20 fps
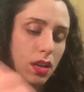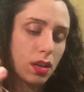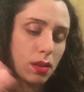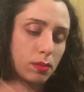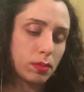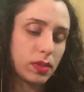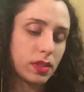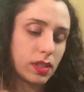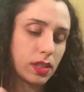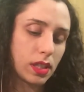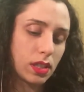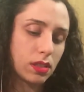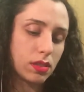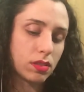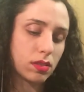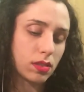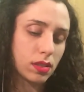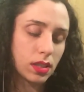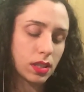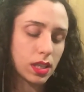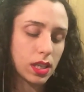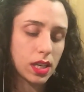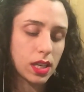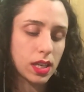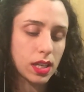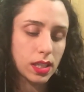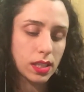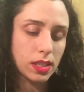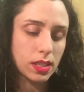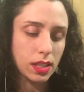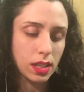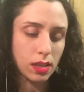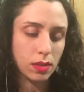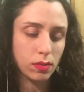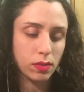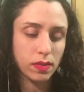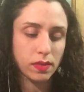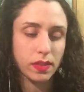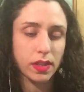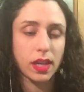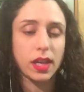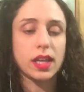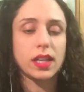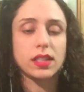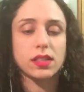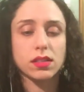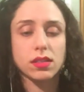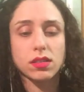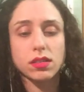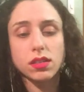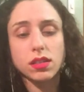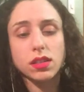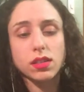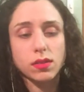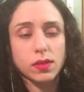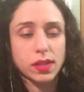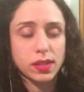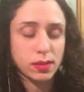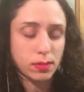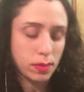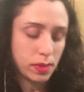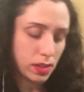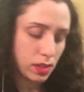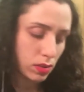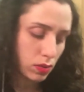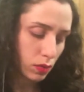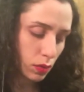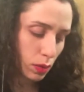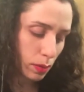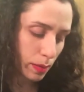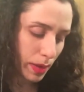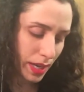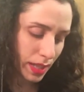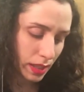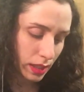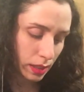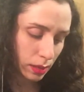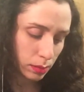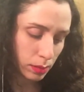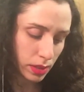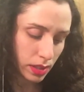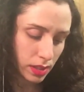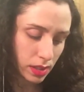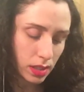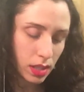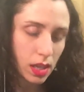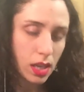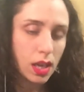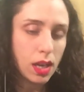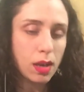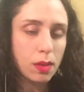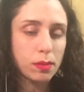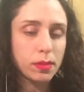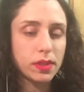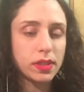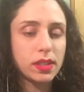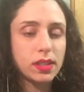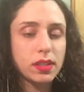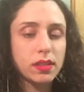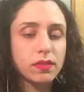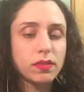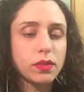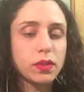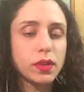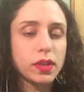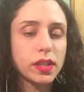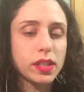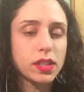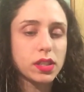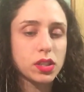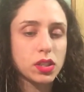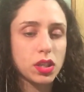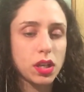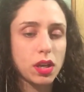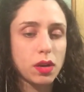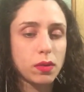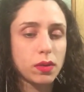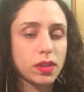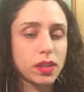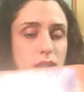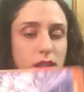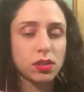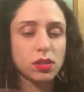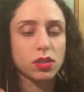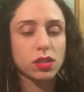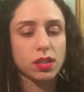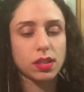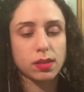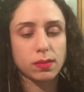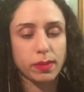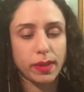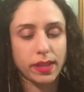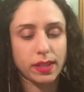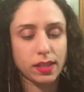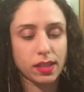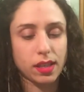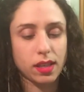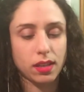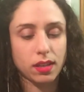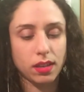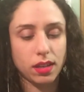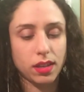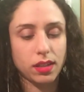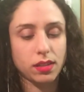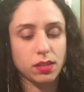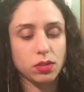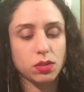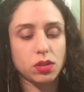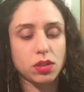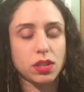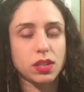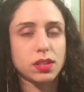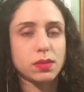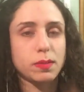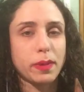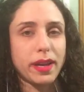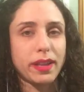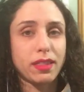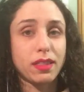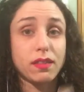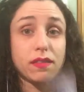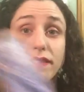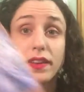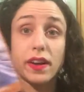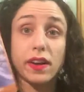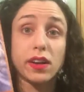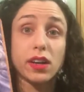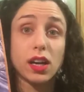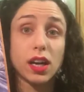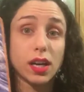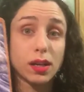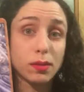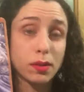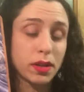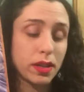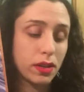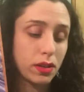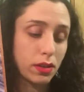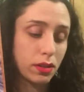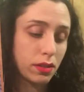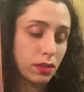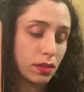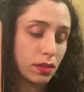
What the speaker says: Please, angels and guides, anyone from the highest good who has a message for my Libras, please come forward and share what they should expect. And you should expect the Fairy Godmother